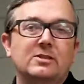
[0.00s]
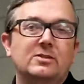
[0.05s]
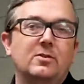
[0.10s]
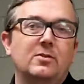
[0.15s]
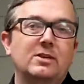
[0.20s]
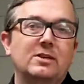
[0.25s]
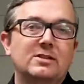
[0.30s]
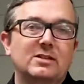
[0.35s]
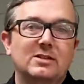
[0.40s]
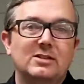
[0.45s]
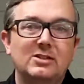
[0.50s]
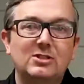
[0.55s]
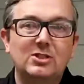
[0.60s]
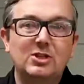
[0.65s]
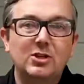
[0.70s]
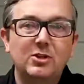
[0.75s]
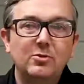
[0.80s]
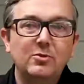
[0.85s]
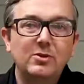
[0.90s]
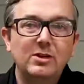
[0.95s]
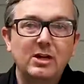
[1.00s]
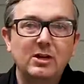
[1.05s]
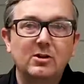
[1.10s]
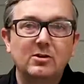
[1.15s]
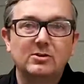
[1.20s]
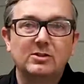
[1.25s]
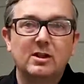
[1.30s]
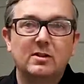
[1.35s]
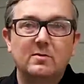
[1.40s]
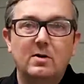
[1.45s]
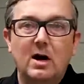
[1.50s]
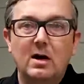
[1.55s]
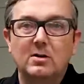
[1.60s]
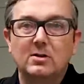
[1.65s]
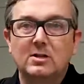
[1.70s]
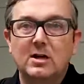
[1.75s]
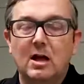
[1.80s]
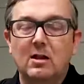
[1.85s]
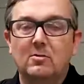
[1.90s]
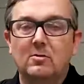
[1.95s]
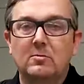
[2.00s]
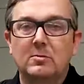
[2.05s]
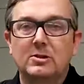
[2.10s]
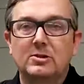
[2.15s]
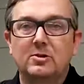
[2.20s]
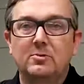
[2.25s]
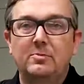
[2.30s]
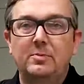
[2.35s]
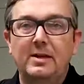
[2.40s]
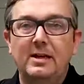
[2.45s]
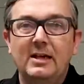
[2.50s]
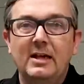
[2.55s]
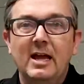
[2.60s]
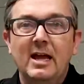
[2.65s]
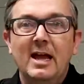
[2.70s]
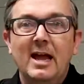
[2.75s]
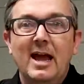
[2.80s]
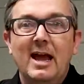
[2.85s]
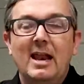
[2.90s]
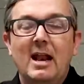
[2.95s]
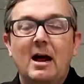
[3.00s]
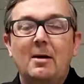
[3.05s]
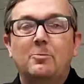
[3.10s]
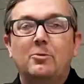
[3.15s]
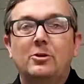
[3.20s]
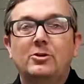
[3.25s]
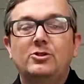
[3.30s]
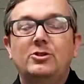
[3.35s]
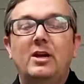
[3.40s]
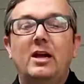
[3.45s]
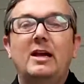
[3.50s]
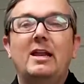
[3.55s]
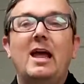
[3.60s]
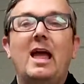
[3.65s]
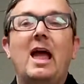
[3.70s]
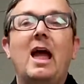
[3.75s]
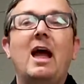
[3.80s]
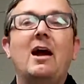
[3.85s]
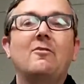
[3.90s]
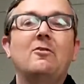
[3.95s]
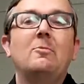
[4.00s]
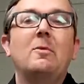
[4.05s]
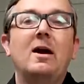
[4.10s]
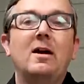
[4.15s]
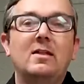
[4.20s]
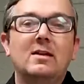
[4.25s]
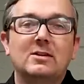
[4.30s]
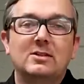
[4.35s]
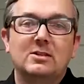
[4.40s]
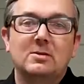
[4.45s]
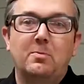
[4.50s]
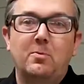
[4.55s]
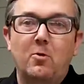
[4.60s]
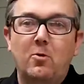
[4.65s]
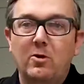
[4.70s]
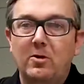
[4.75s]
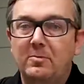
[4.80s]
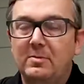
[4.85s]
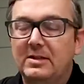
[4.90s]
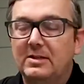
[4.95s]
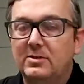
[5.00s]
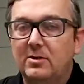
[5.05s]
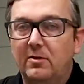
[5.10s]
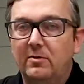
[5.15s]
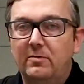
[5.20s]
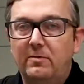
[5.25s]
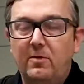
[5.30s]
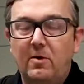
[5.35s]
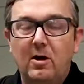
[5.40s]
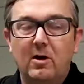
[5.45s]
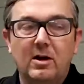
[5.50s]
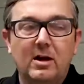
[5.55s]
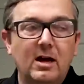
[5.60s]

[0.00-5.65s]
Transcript: So this is 2 years of Auto Scholar with Mr. B, and I appreciate everybody that's supported me so far.